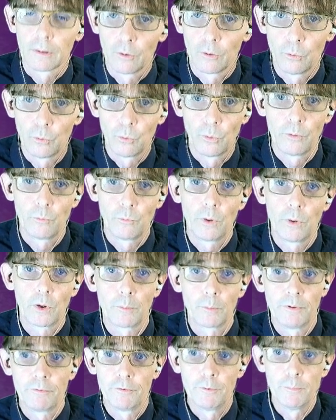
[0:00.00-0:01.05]
Hello and
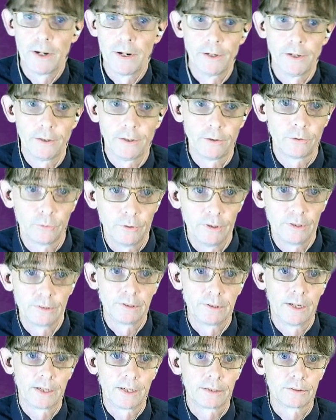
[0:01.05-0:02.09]
welcome everybody to this
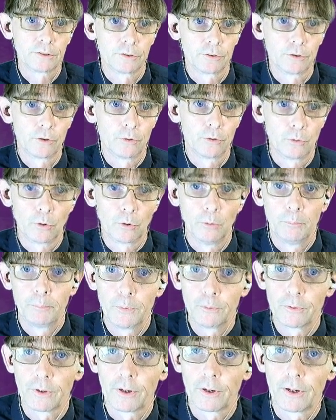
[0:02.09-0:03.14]
lecture on
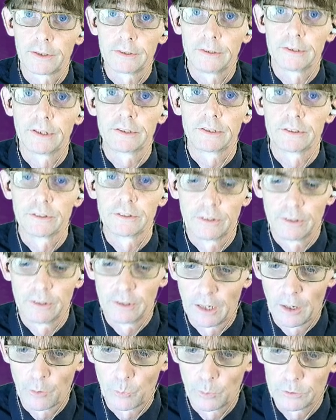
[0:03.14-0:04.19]
computer architecture.
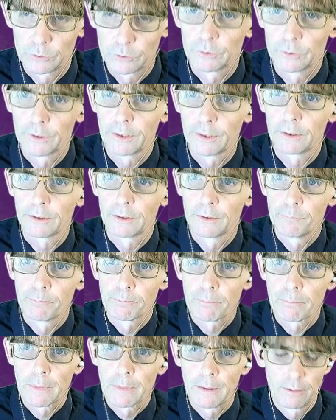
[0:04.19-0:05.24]
I want to take
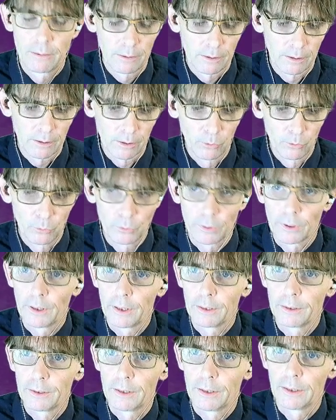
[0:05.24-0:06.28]
a look
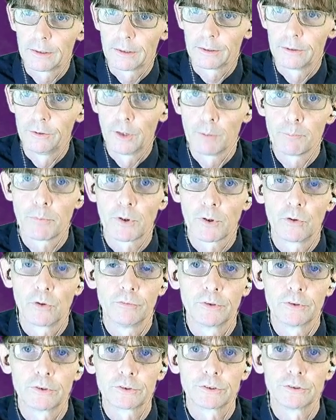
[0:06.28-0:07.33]
again at the number
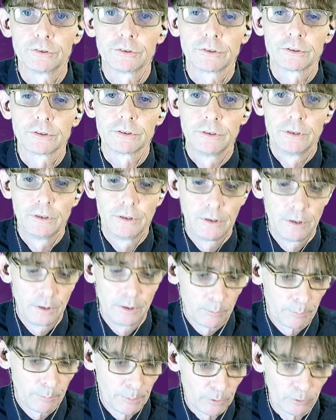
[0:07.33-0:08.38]
conversions
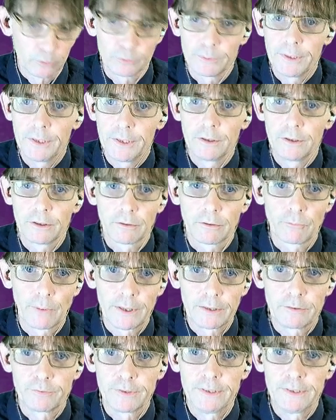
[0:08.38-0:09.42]
because we didn't
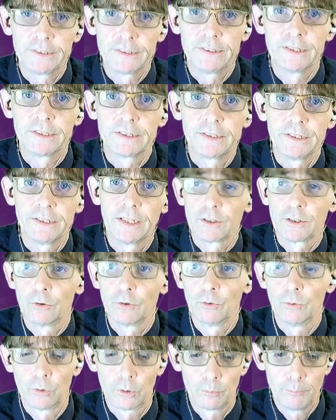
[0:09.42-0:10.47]
quite finish this yet,
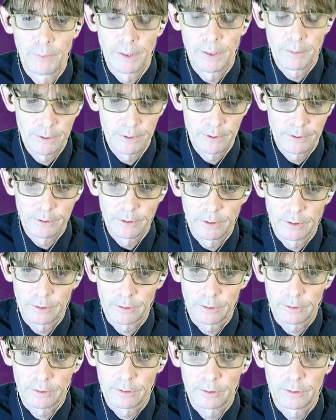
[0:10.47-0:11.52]
or maybe
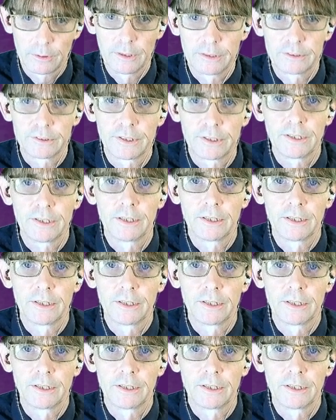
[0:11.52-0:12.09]
let's